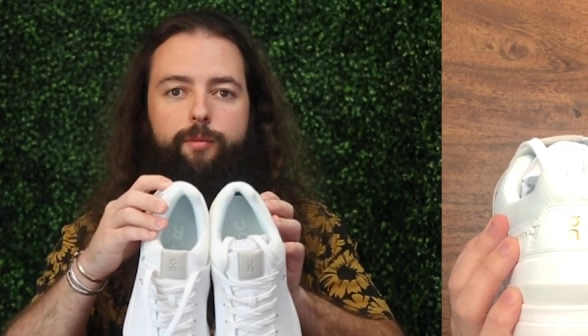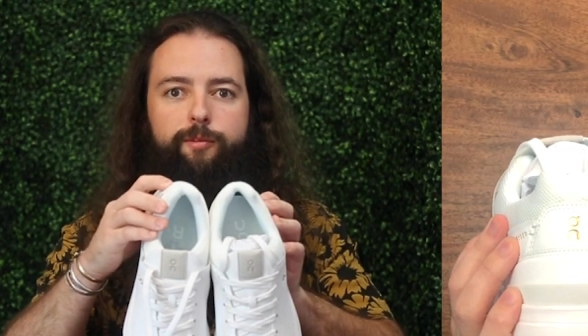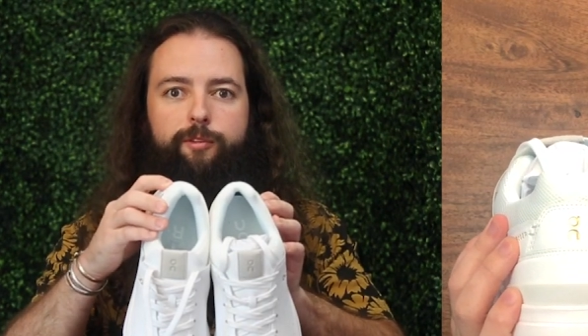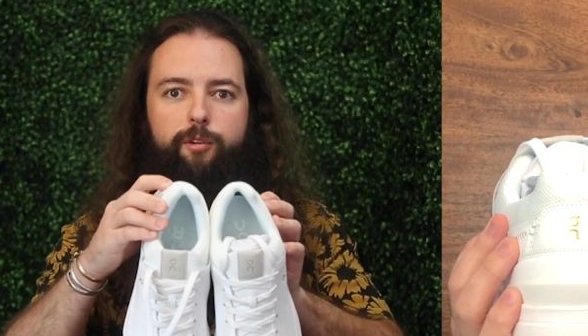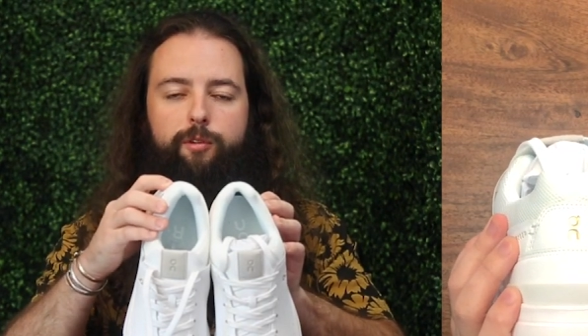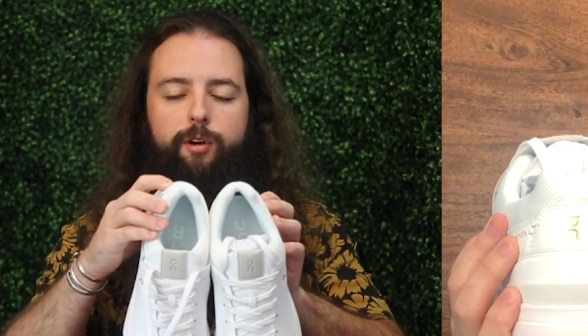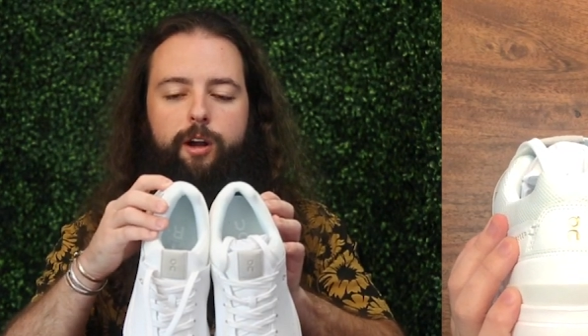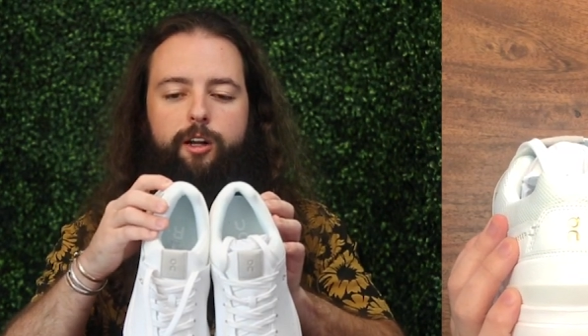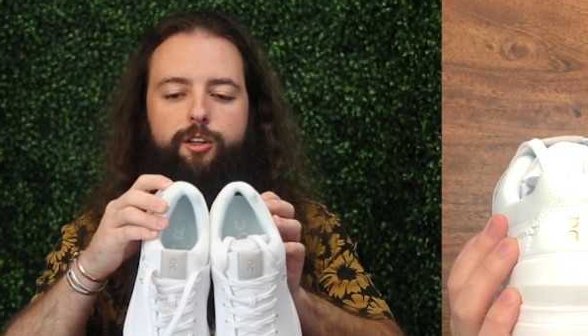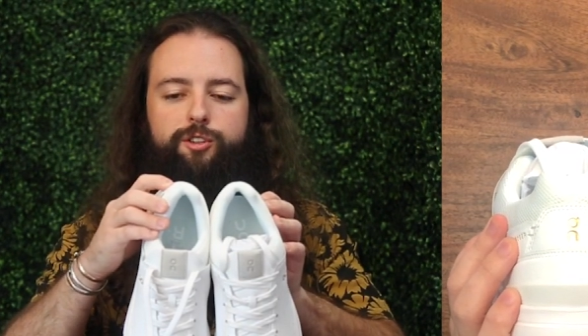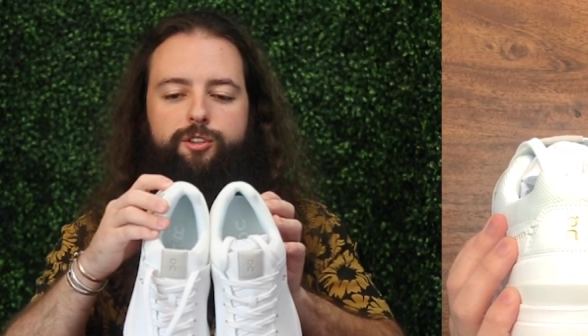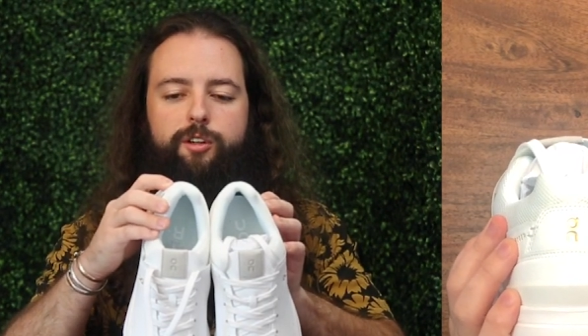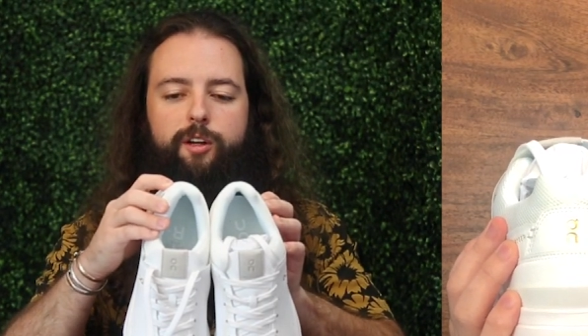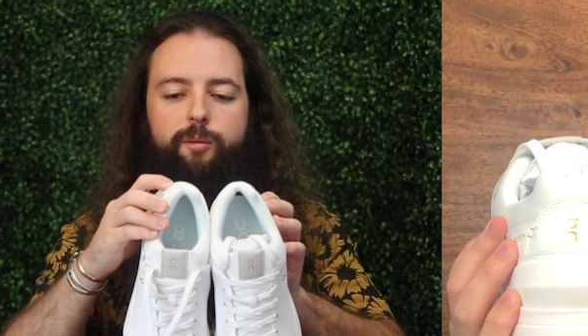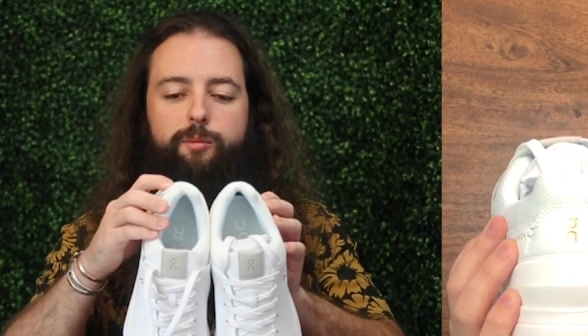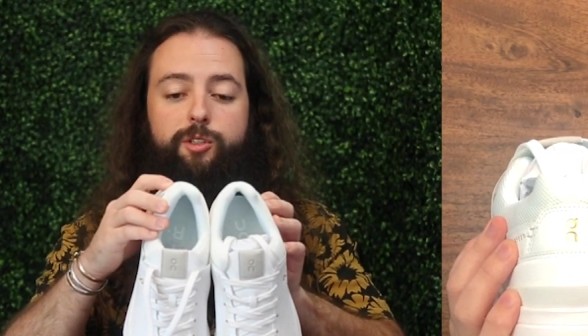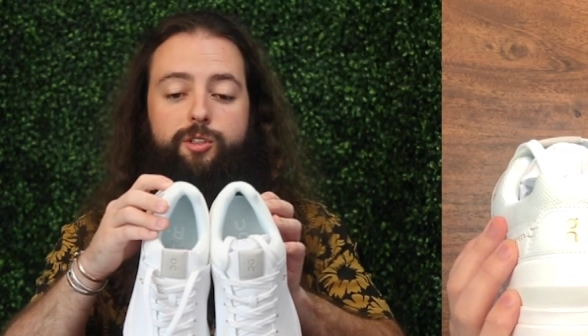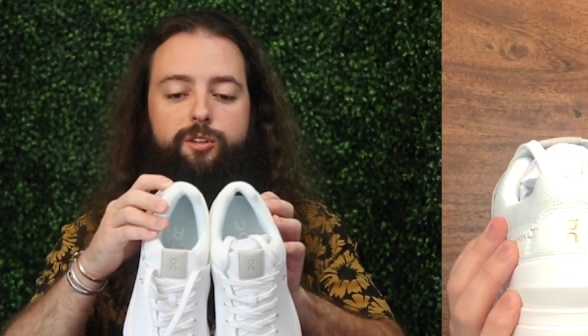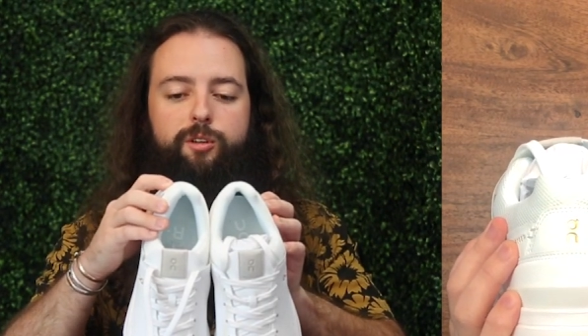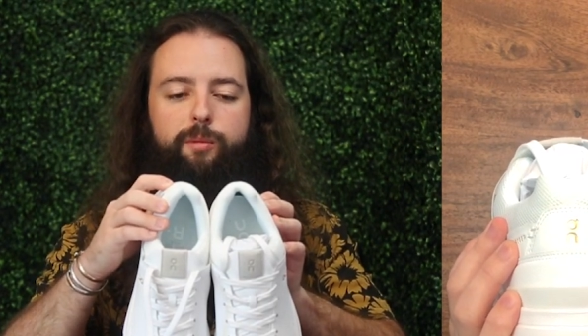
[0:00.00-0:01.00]
for Roger,
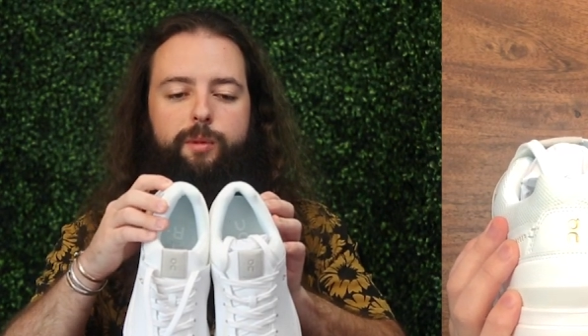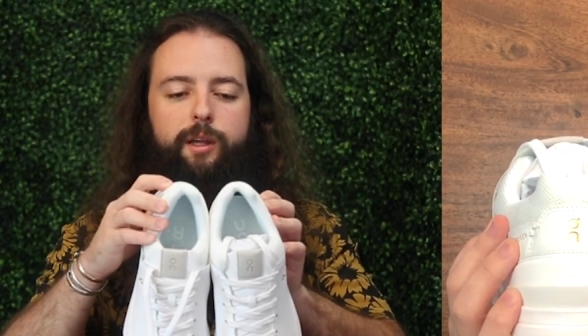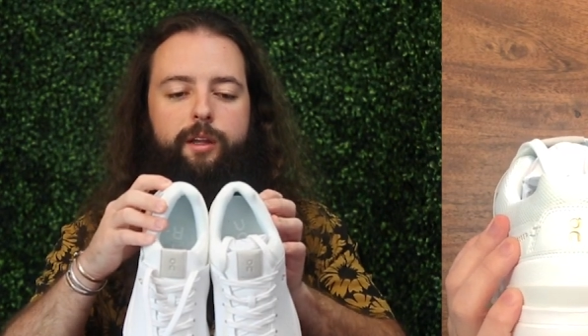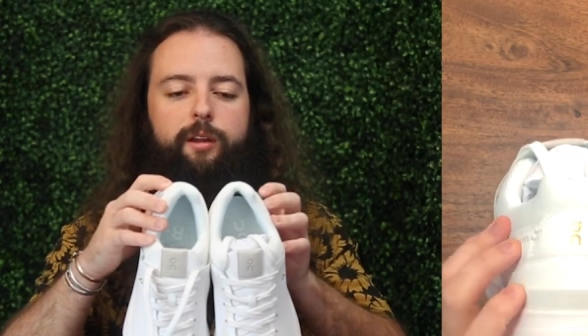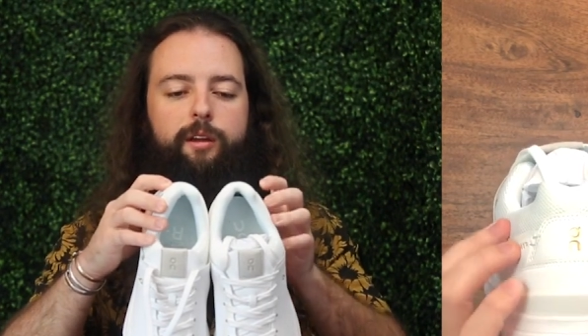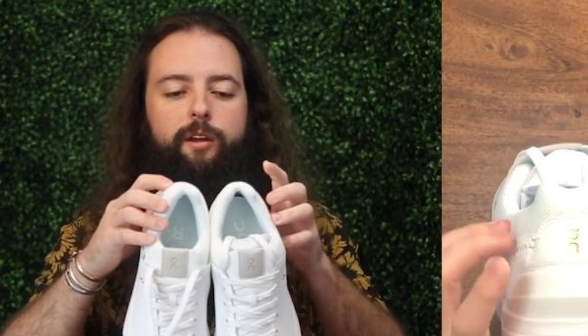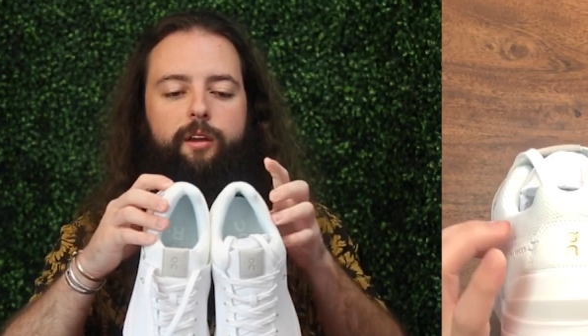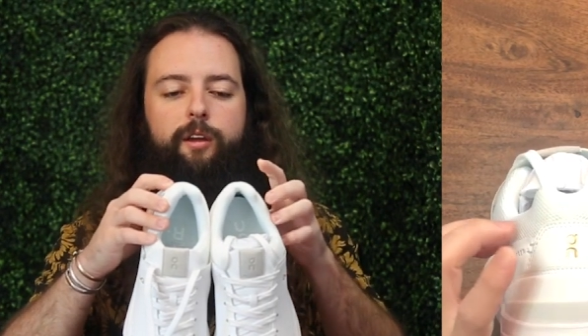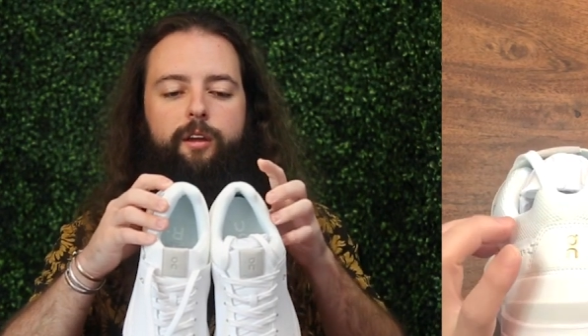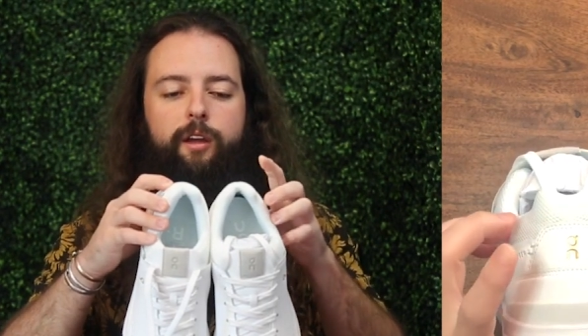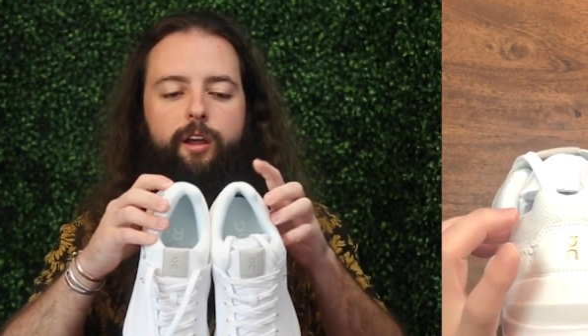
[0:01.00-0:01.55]
I'm assuming,